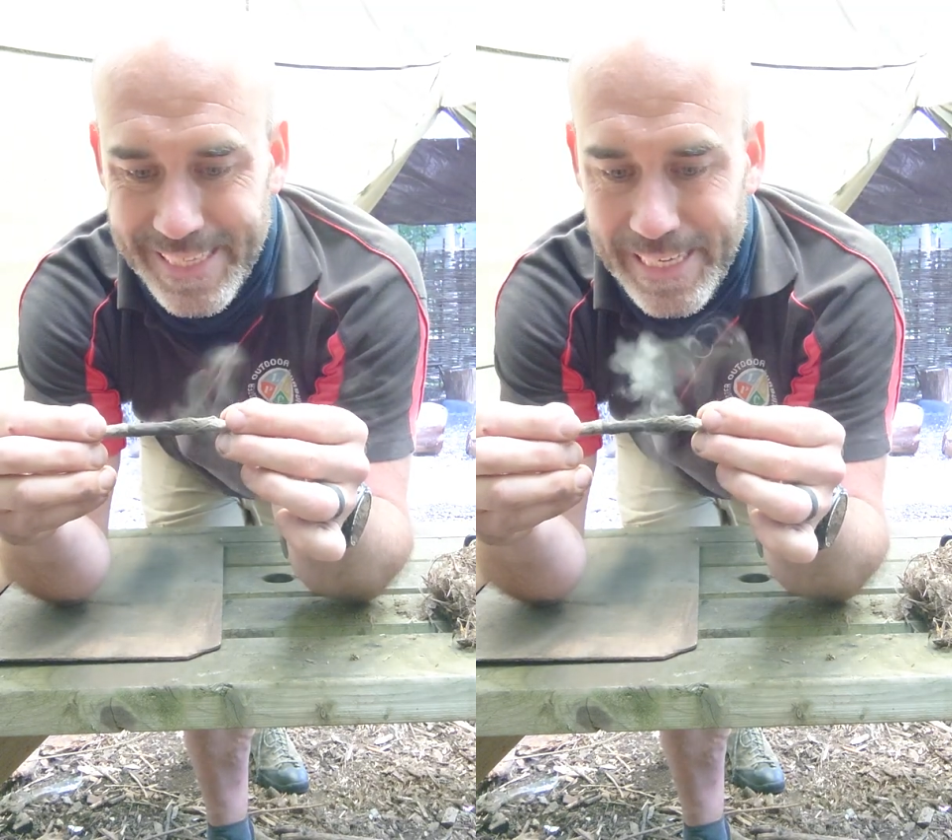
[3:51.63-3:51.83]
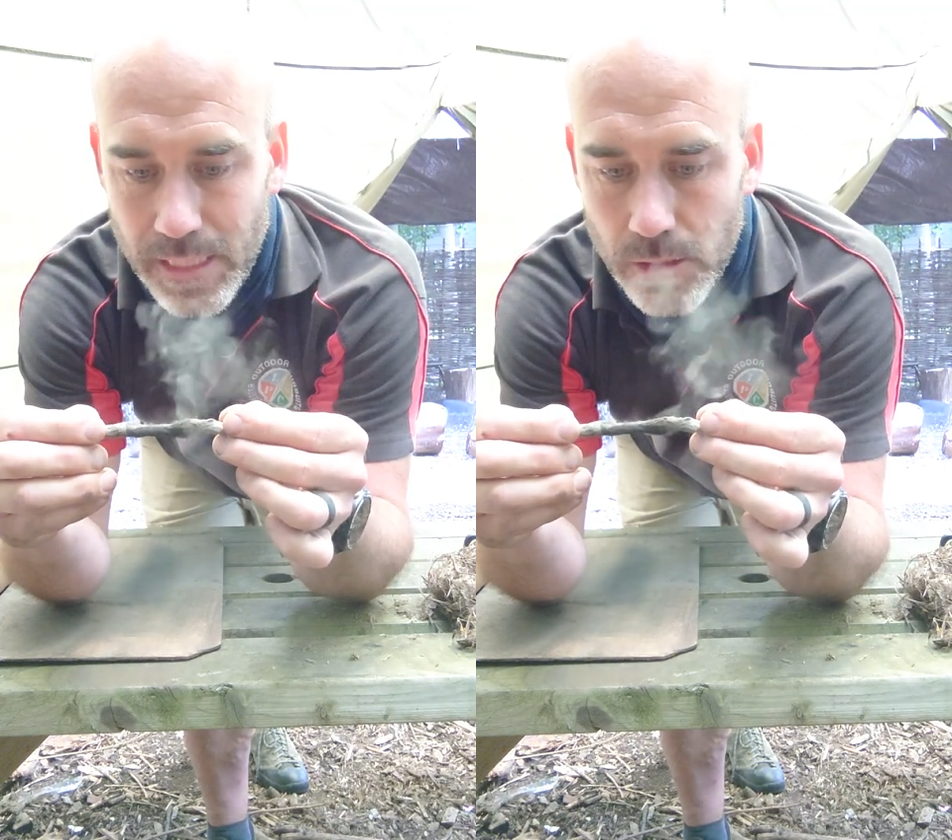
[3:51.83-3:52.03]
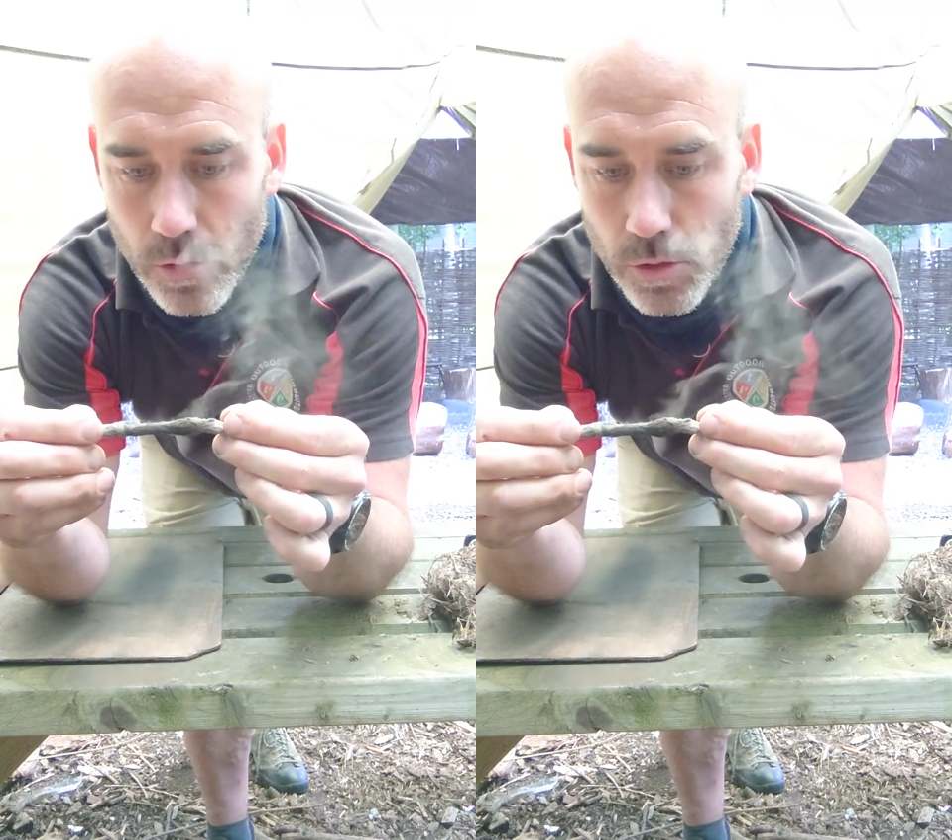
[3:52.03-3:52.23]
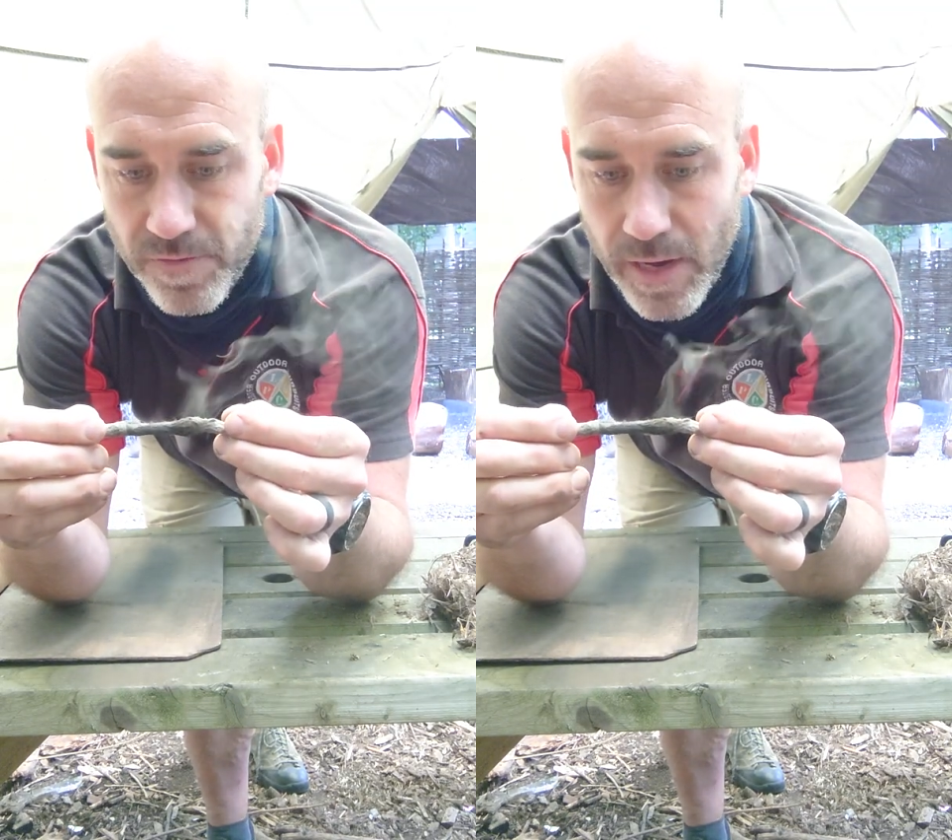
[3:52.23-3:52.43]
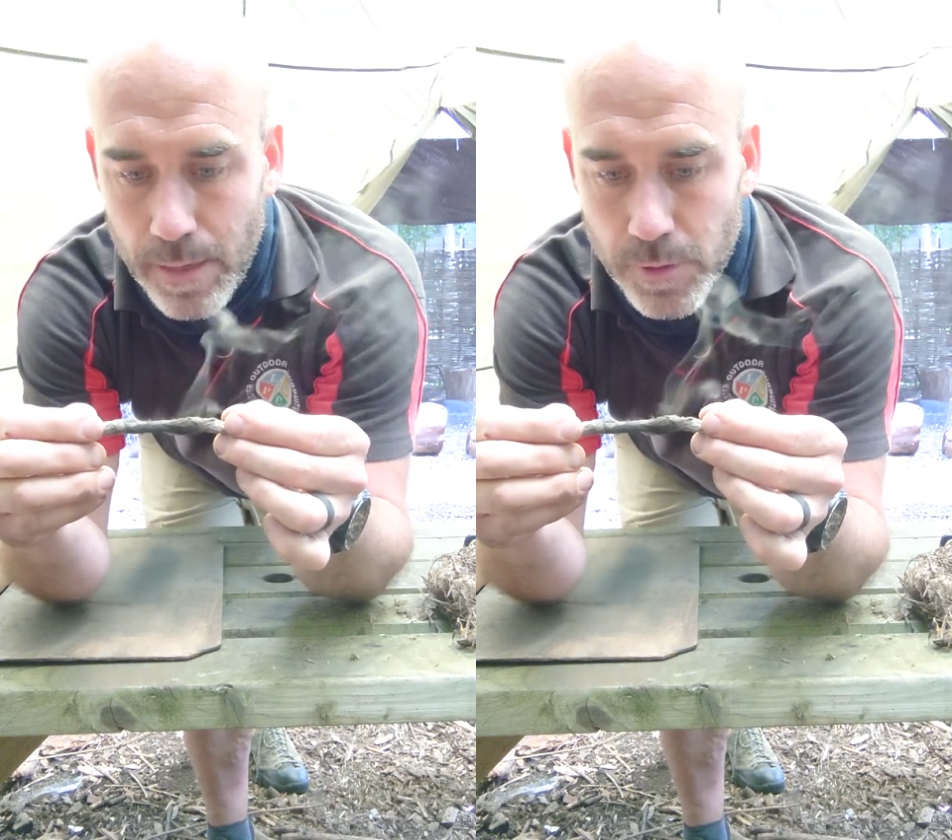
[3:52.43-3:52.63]
tease those
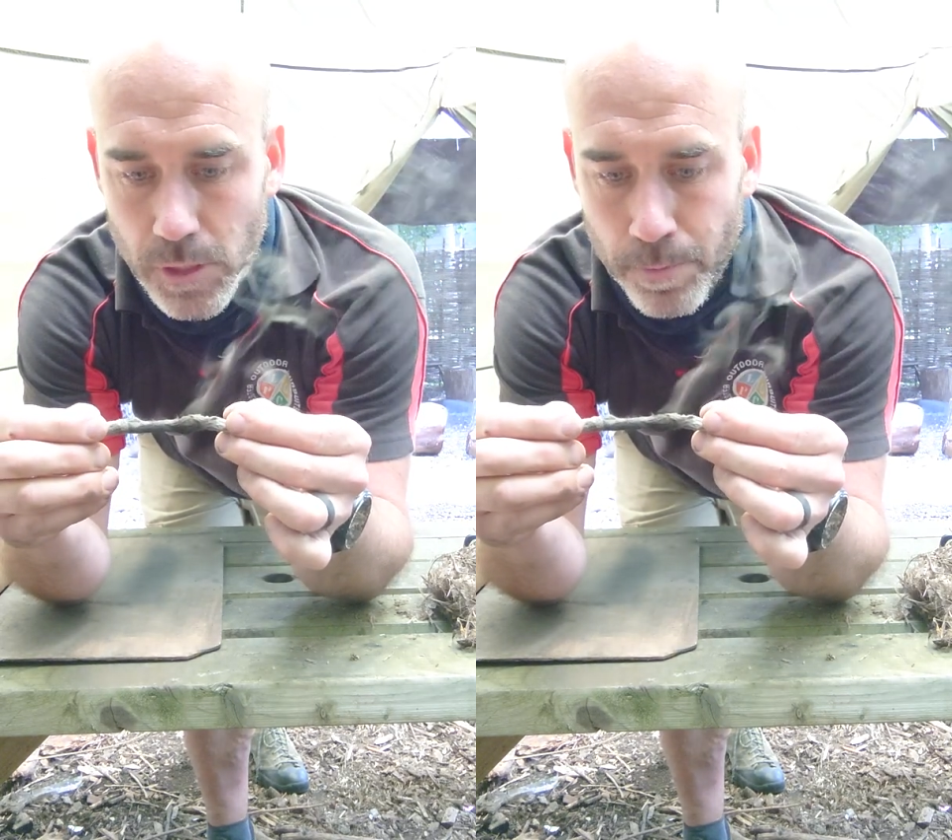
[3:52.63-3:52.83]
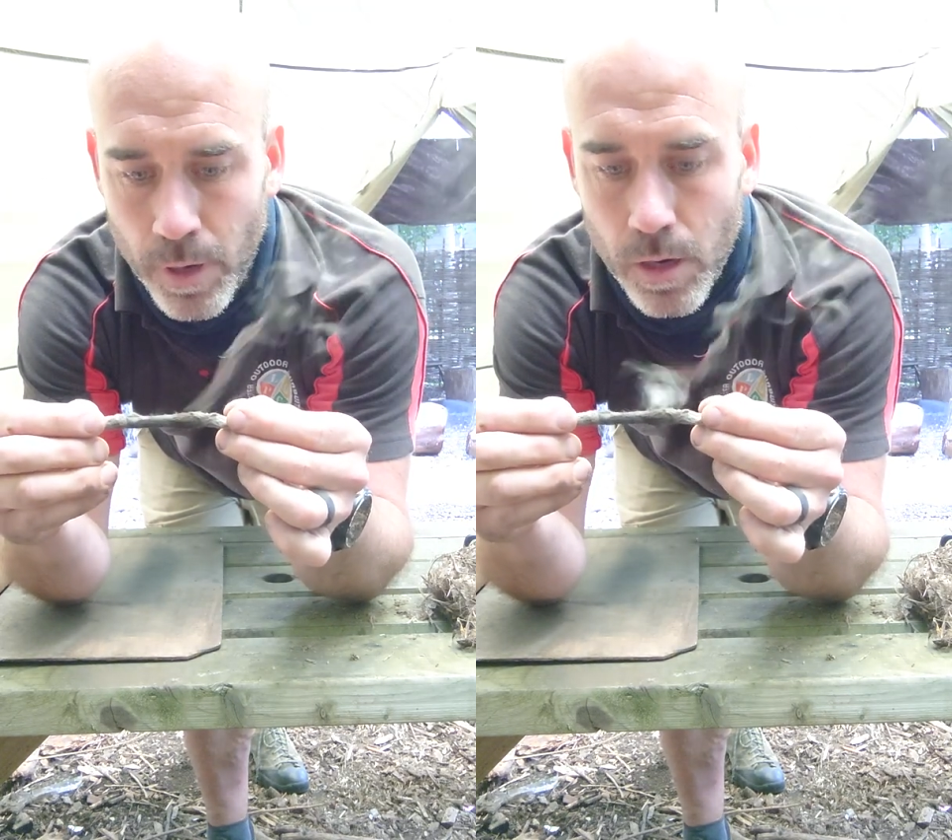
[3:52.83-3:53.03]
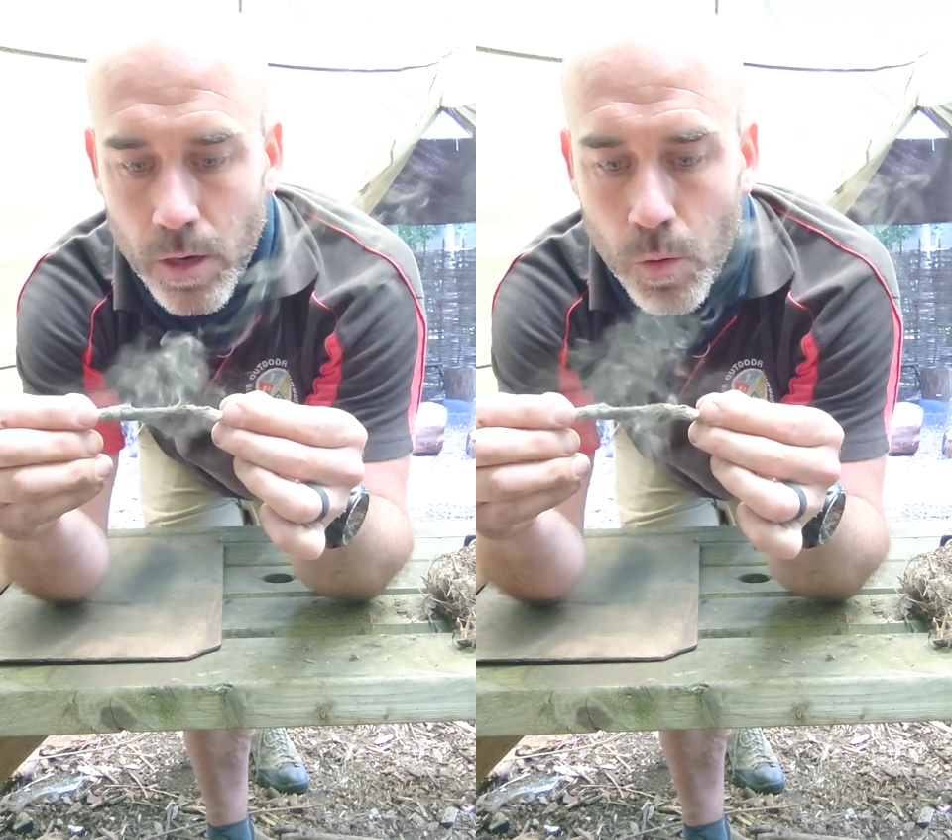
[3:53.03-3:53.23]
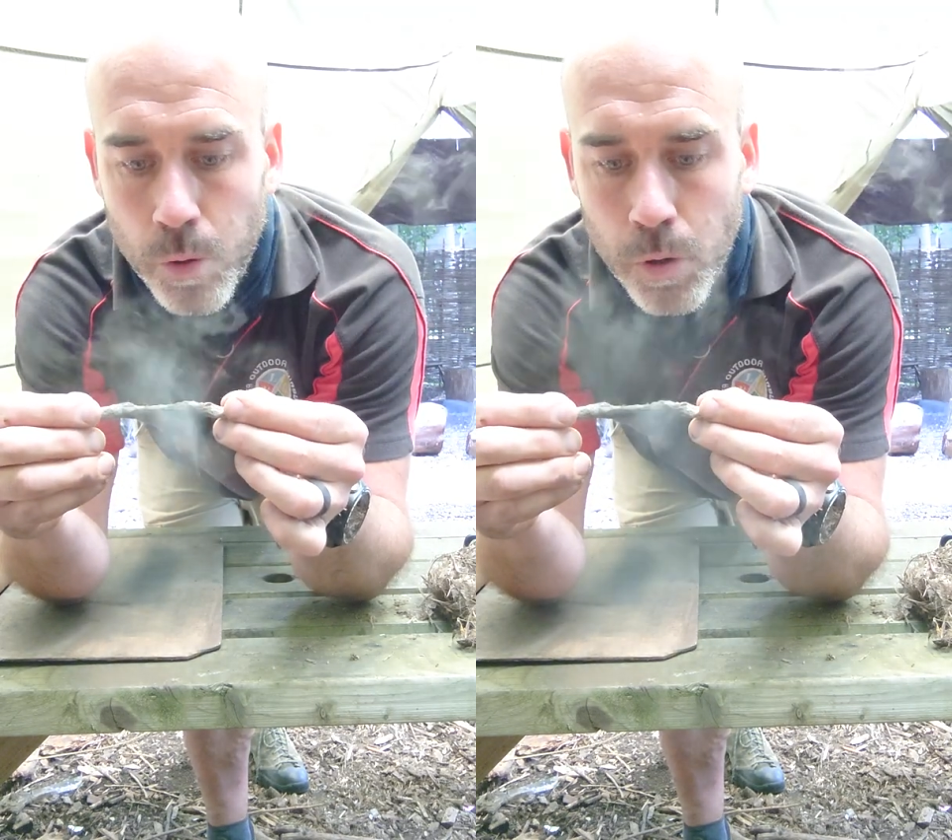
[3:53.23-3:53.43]
fibres apart.